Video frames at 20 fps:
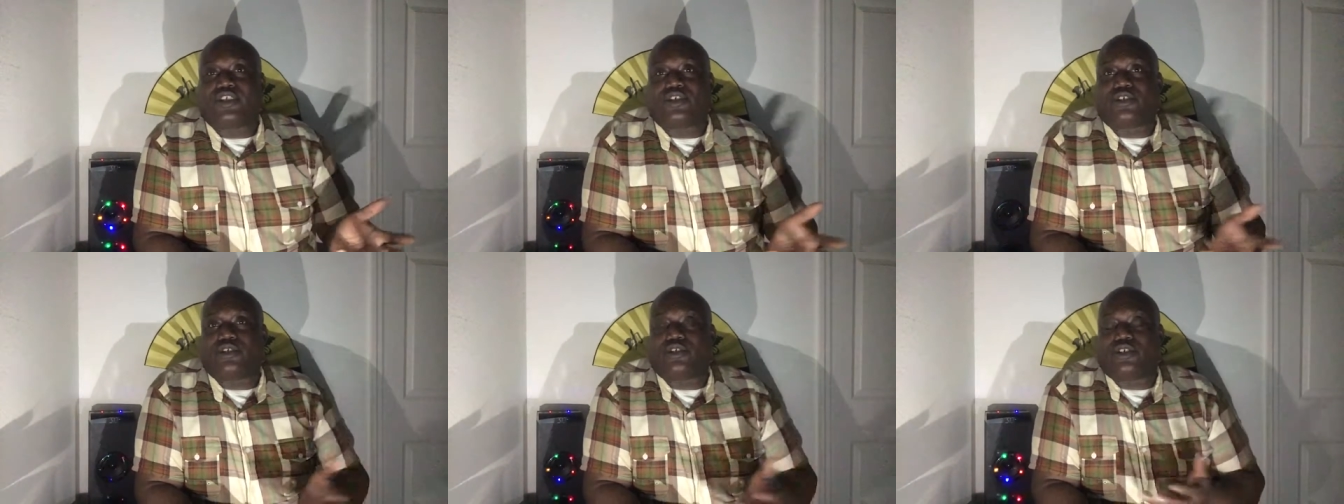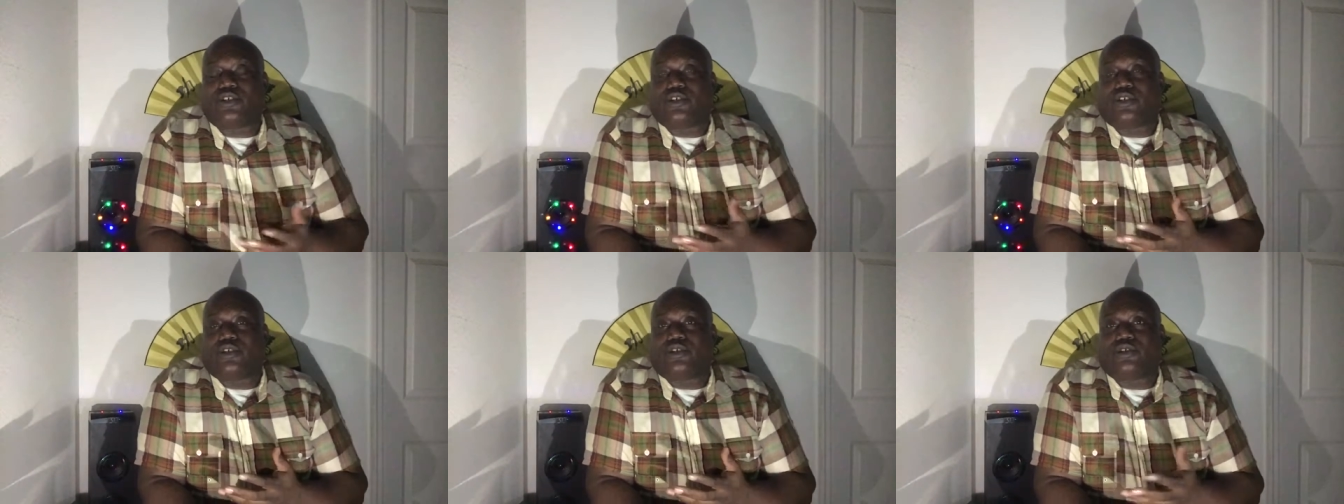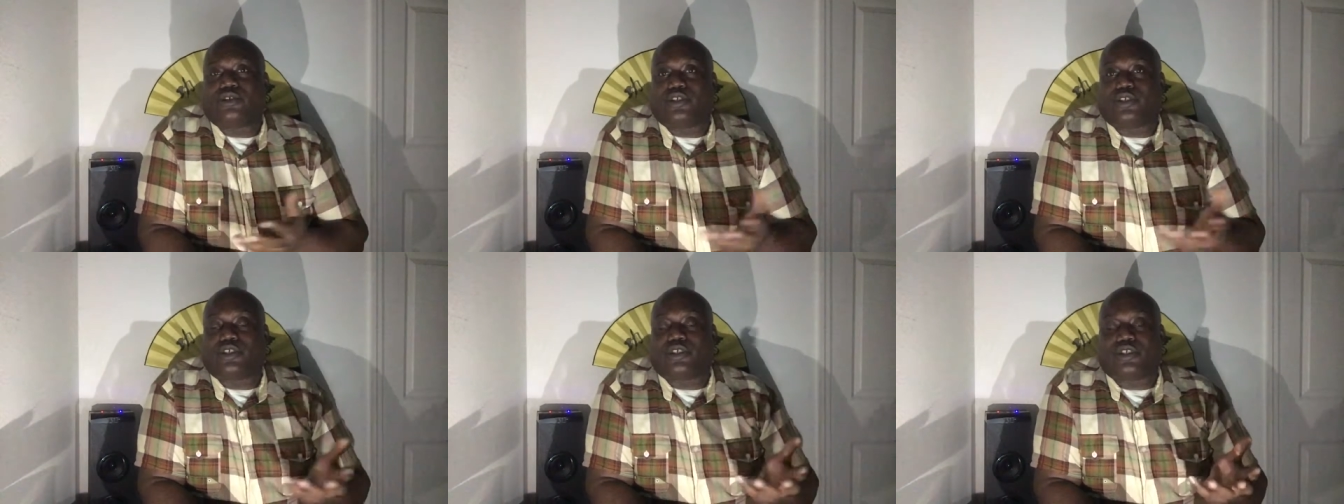So, you
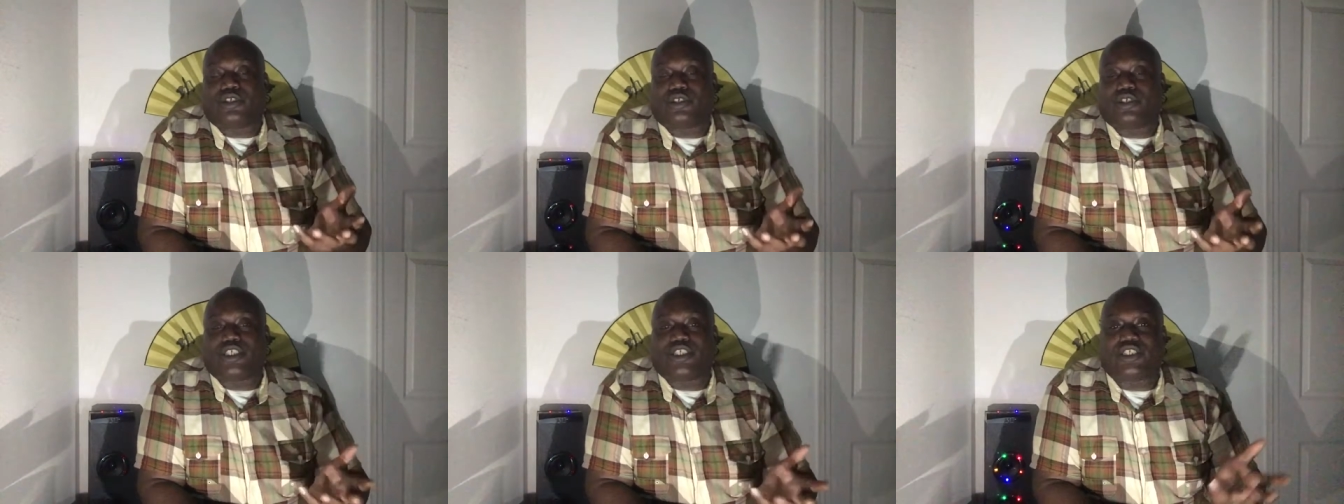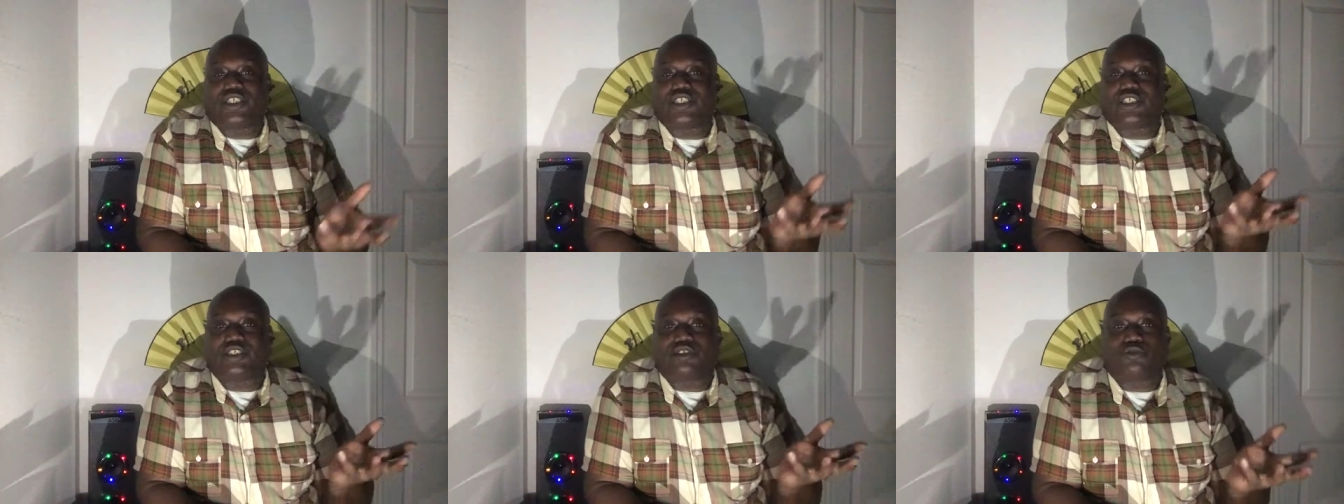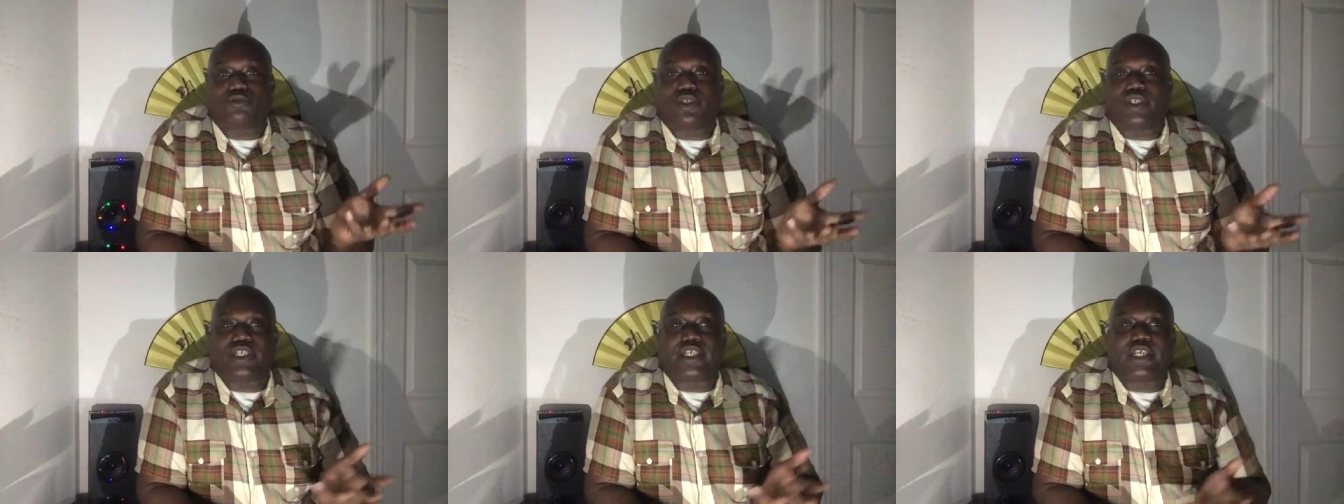know, you just
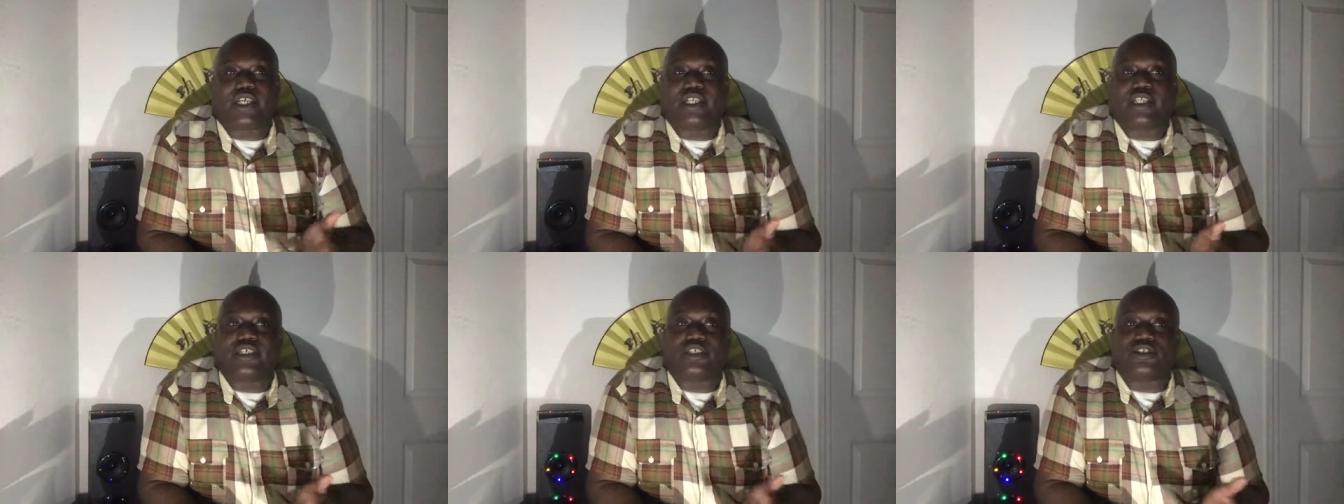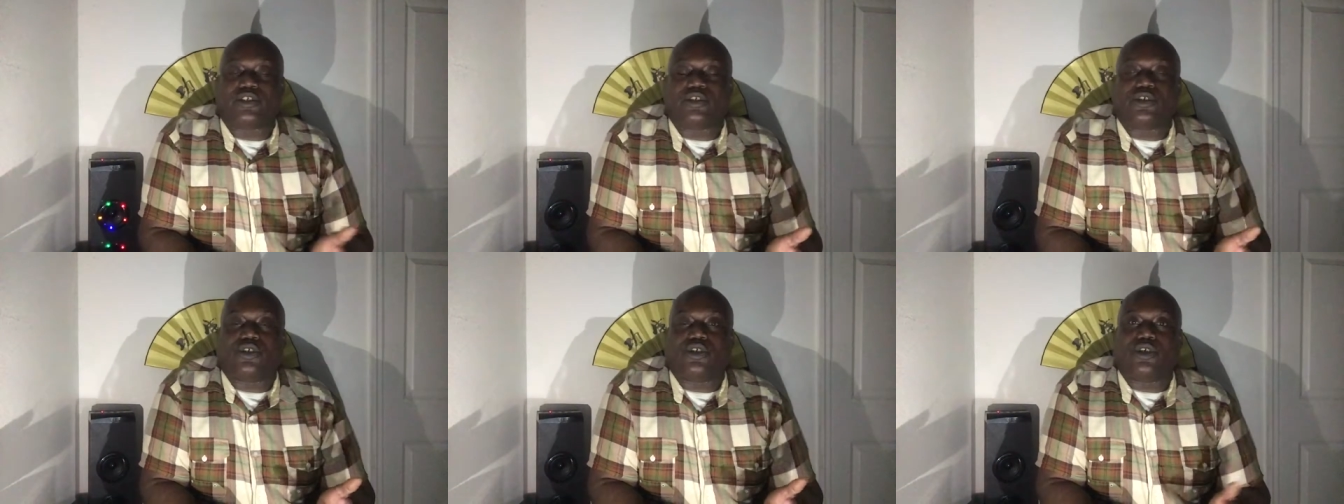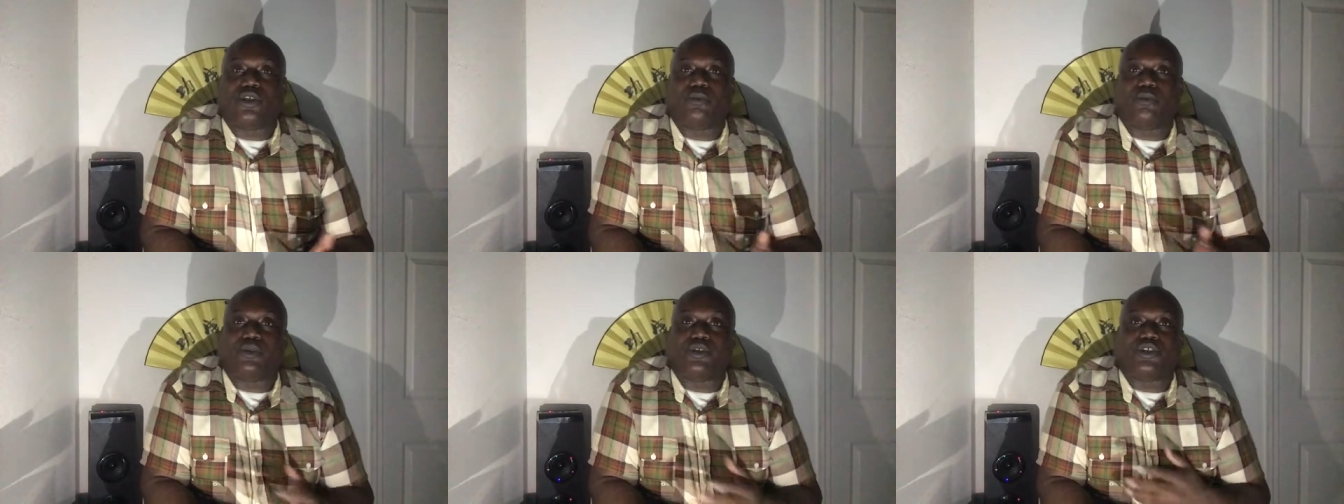want to kill us
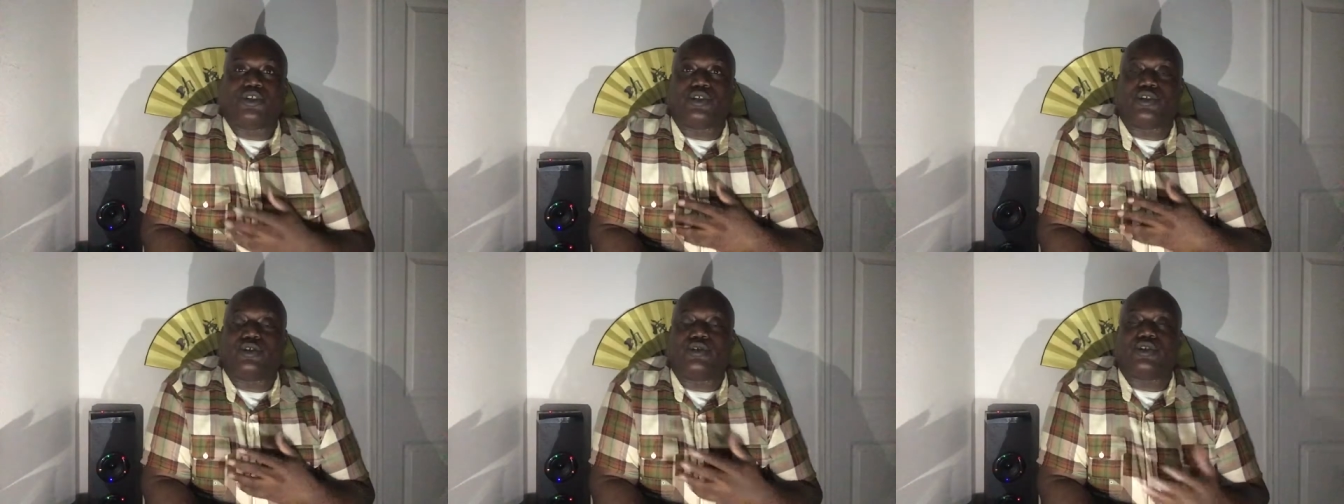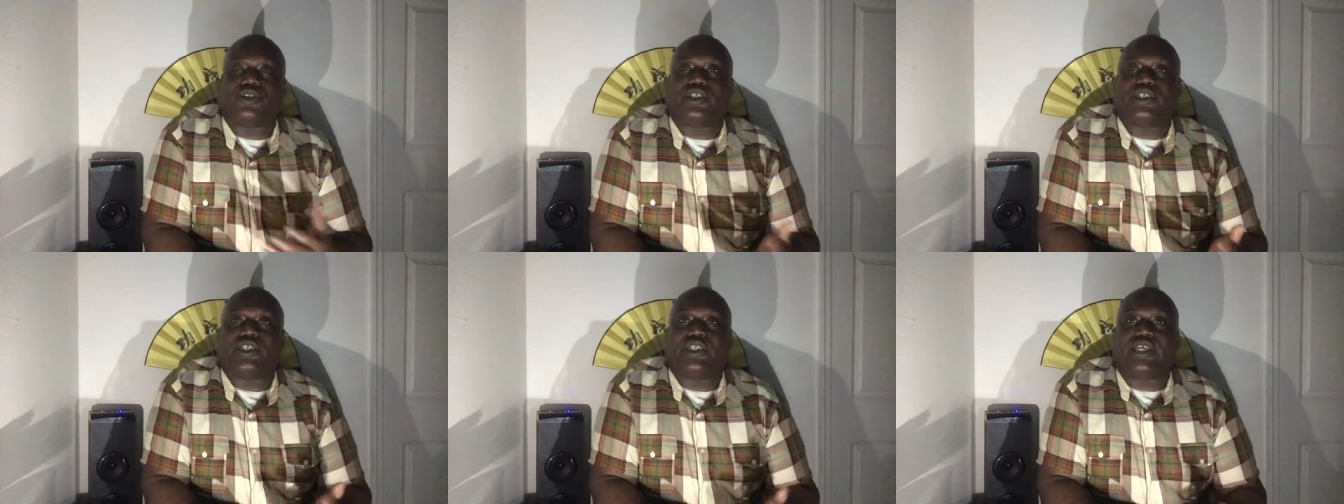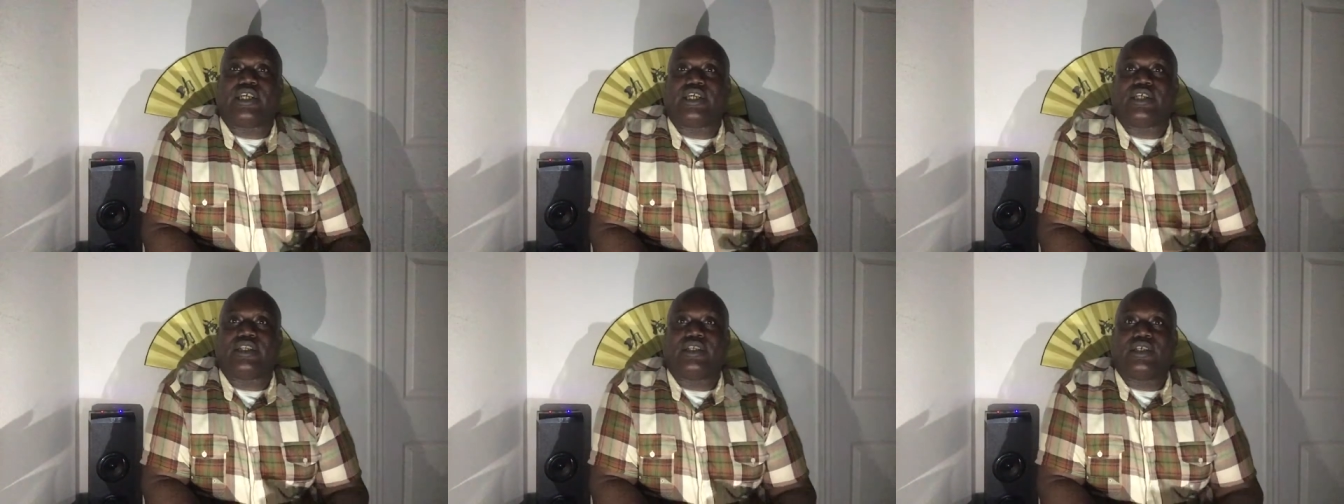all, but you don't see
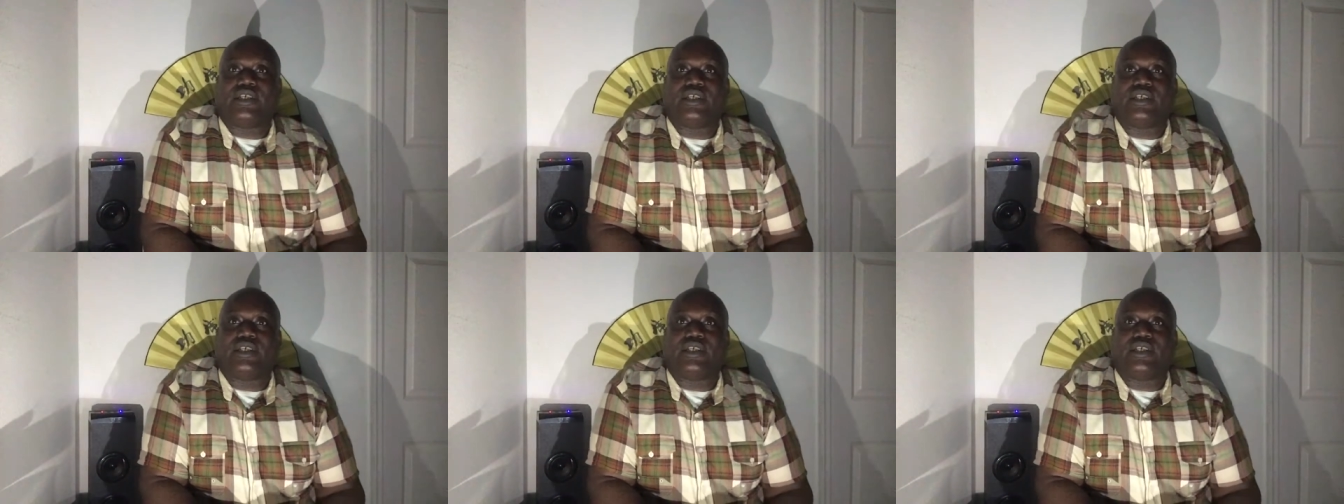that.